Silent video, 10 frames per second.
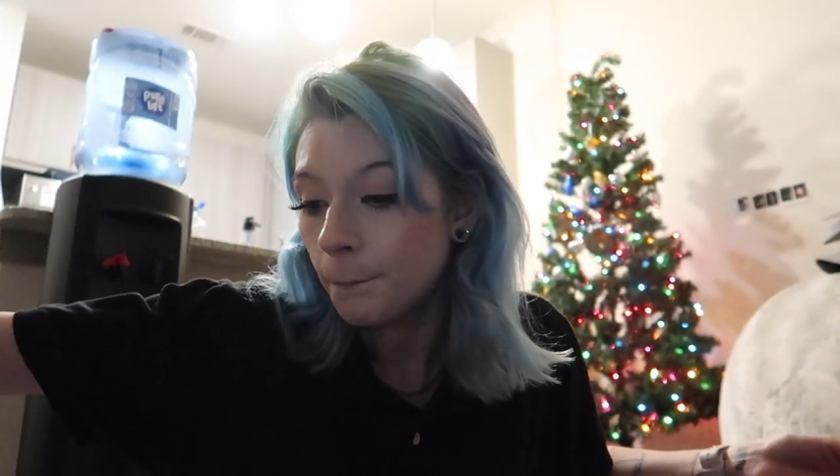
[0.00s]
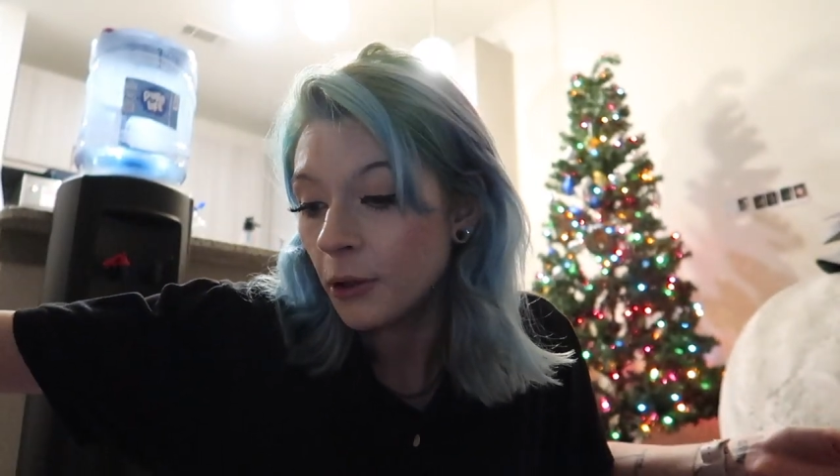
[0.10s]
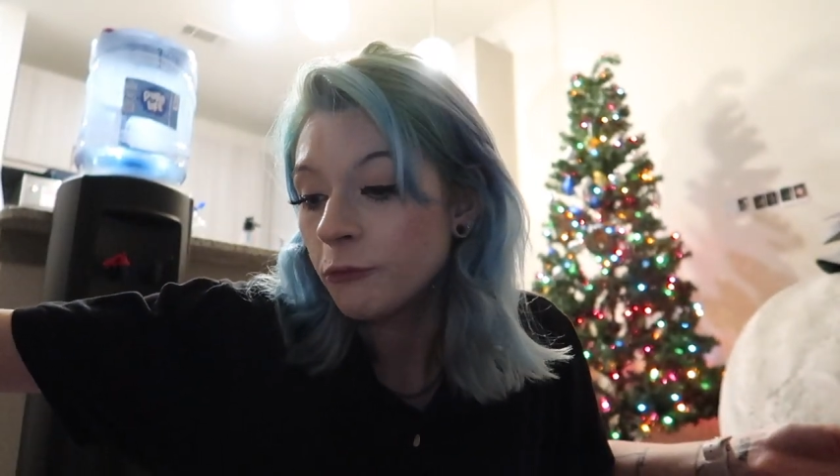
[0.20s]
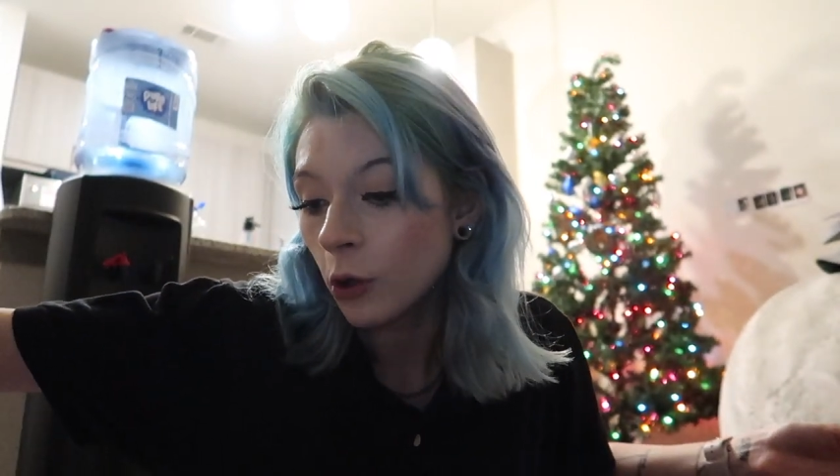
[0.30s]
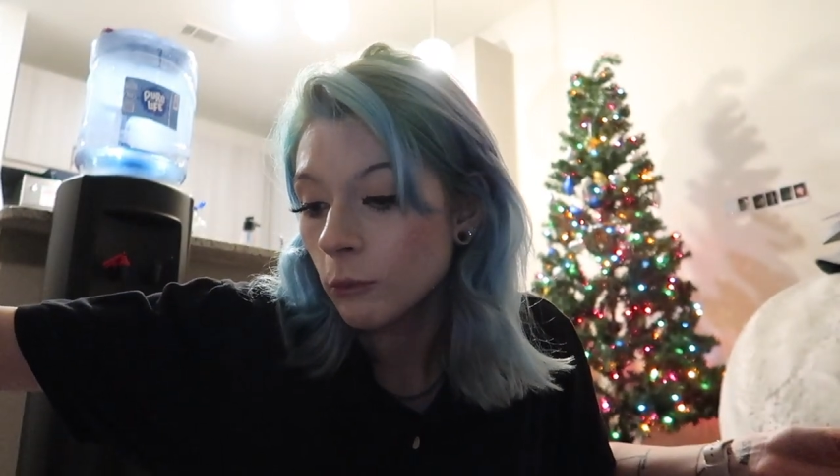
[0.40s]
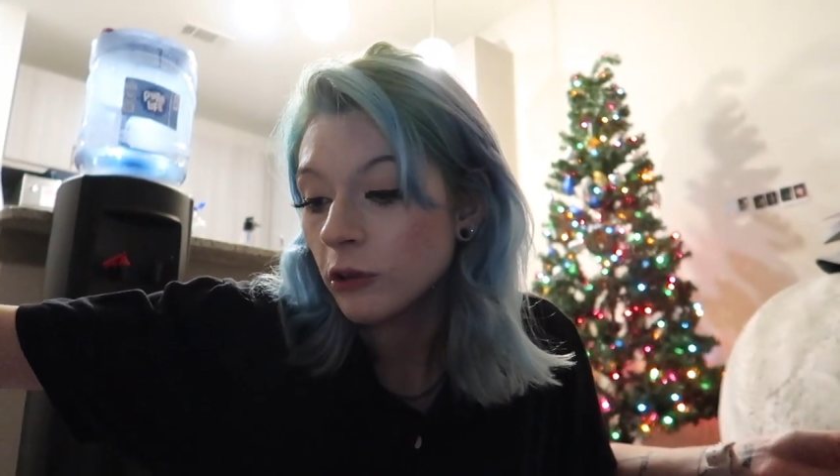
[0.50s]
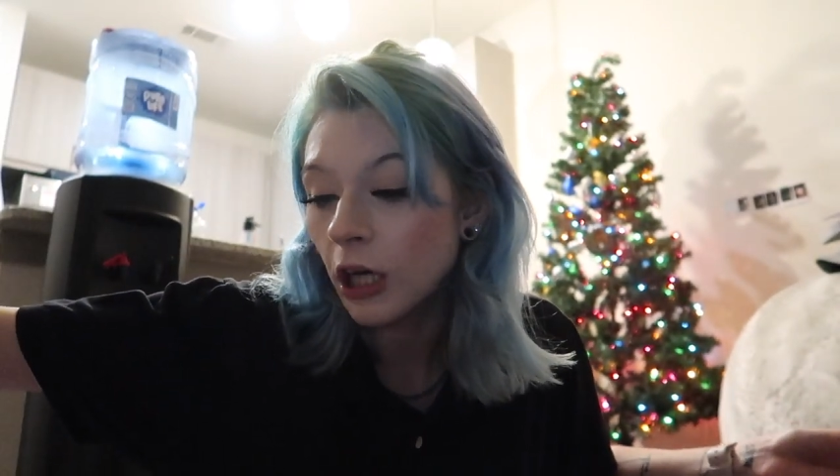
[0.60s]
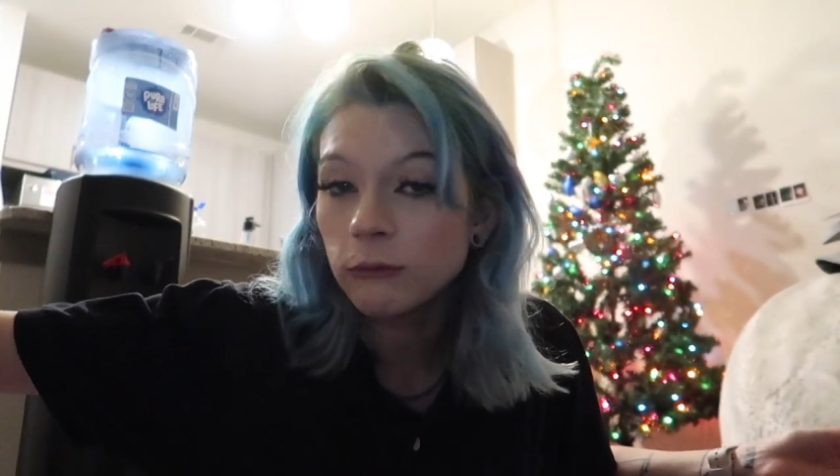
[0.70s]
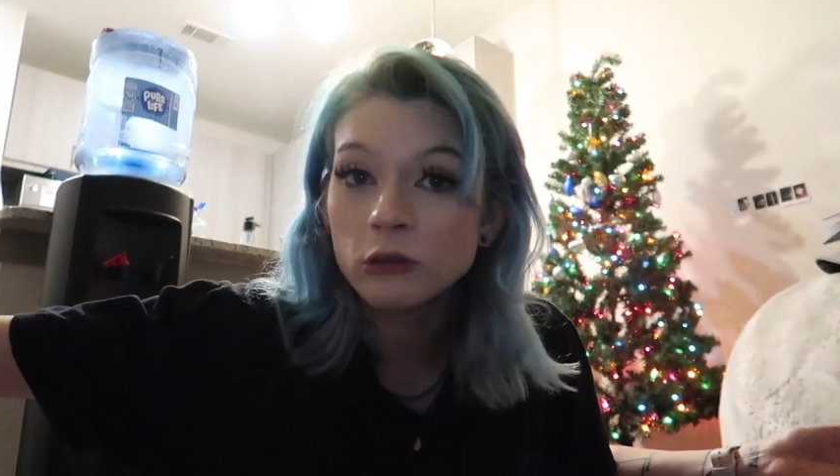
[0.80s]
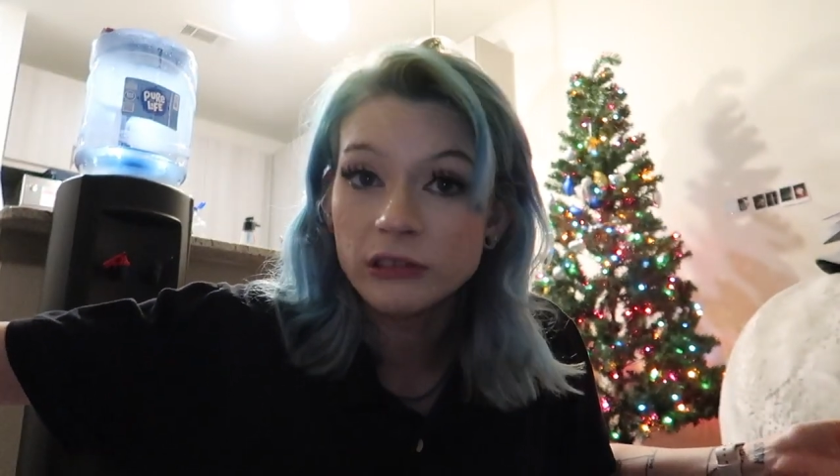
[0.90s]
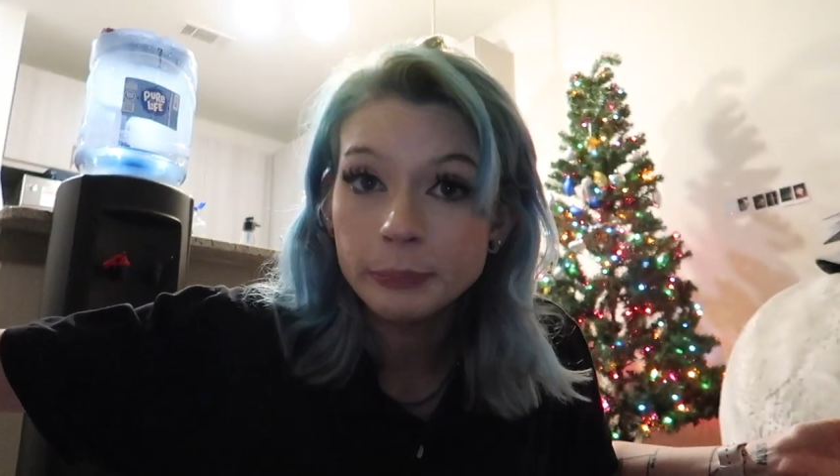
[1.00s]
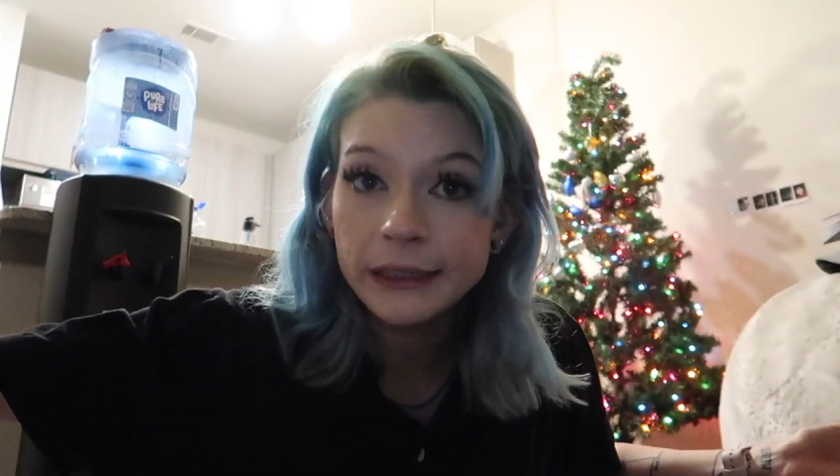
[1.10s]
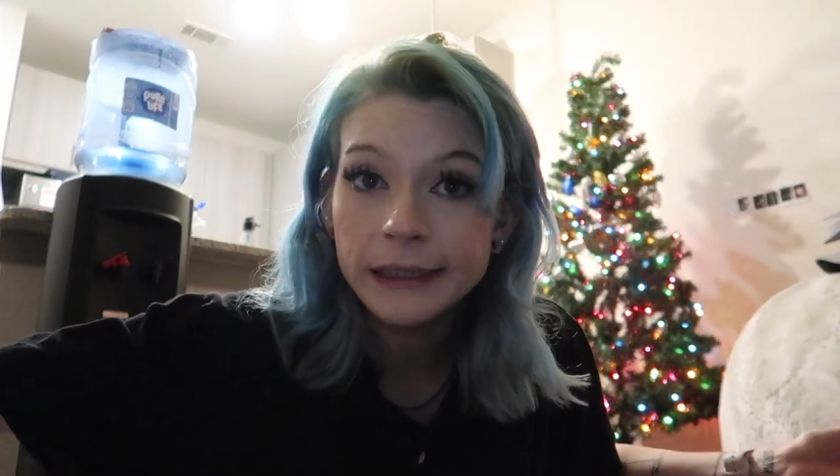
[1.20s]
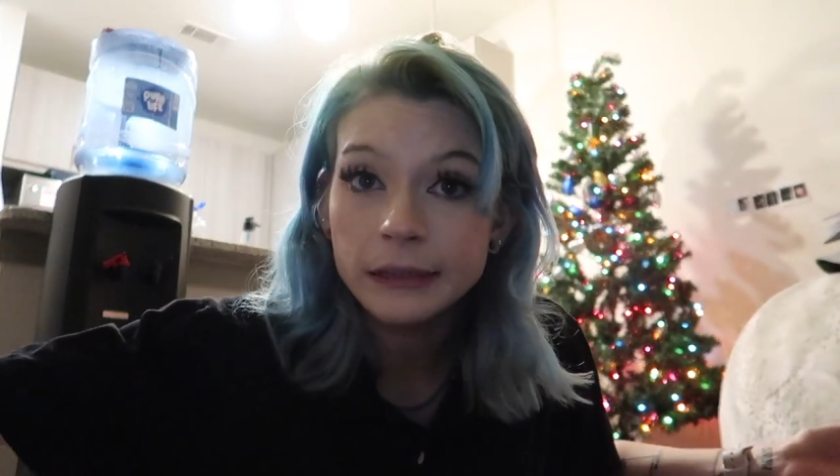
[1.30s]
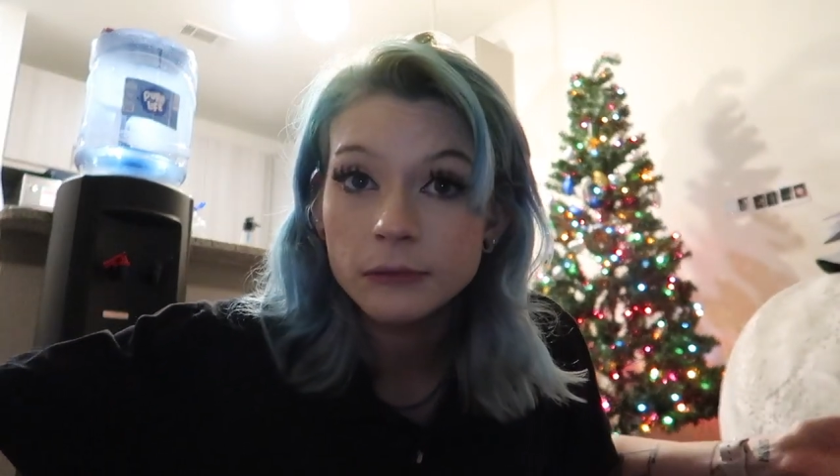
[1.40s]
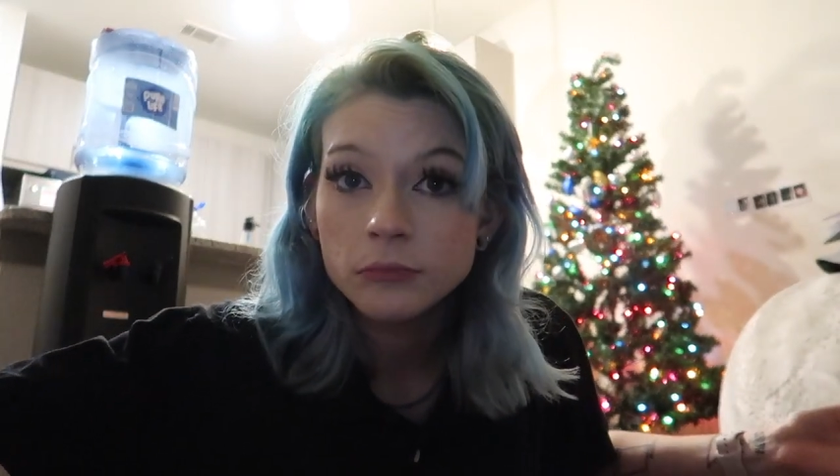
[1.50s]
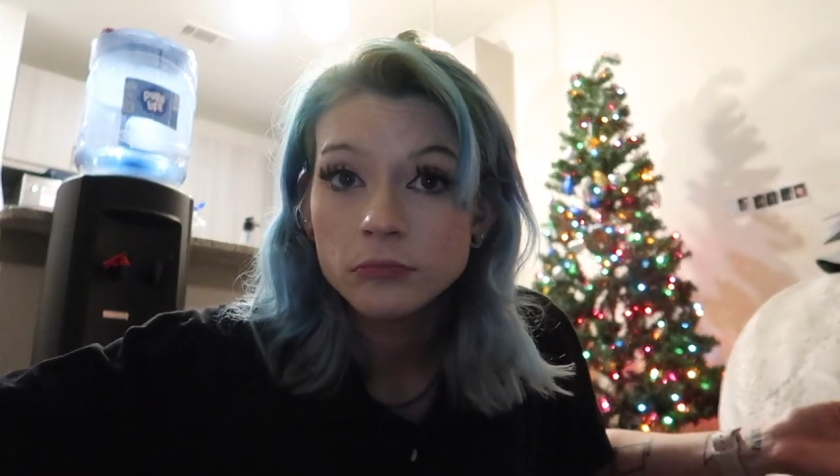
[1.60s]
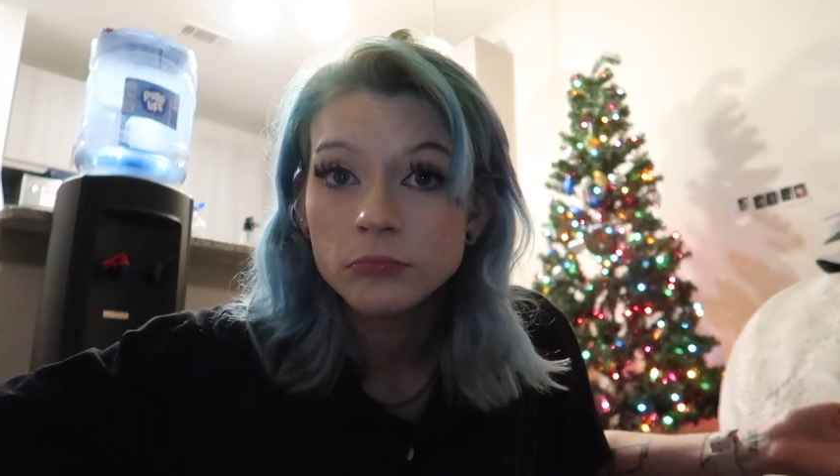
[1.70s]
perform, recover, repeat.